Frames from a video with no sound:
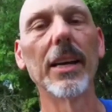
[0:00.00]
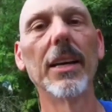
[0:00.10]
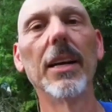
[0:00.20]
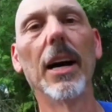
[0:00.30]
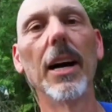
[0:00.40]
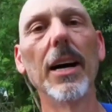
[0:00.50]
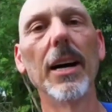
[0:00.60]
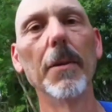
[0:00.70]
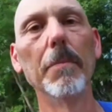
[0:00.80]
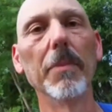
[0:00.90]

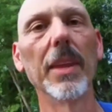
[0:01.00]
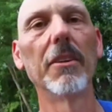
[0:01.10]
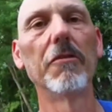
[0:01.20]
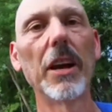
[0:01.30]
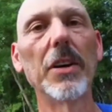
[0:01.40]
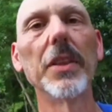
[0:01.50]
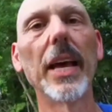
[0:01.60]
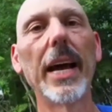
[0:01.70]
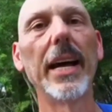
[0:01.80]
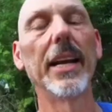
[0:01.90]
found
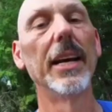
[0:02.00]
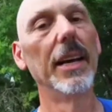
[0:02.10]
that,